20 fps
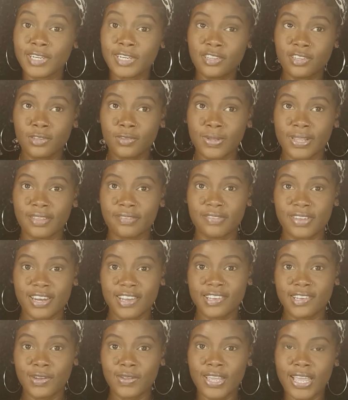this is what the
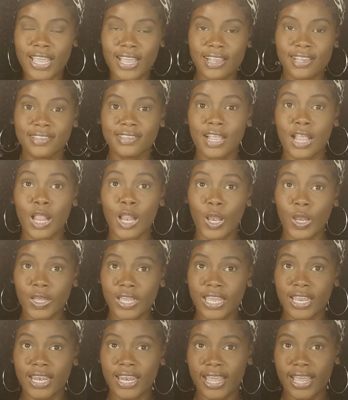finished look is
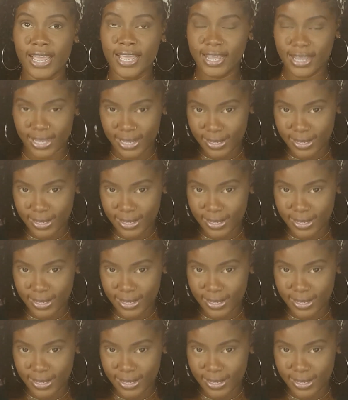looking like,